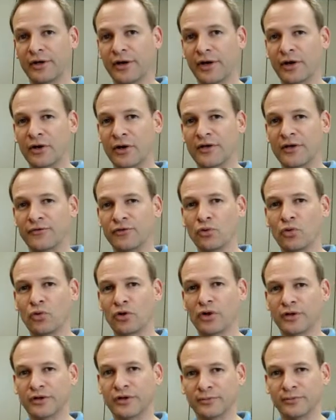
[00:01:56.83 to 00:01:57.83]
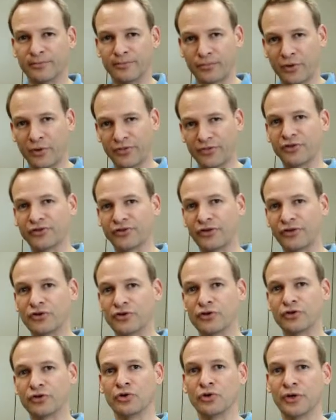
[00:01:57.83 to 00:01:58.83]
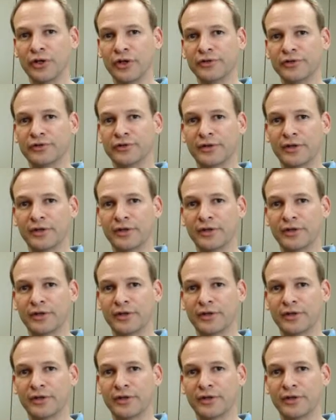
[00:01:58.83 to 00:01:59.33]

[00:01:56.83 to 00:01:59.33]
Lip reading: Now, if you were to put this in your unit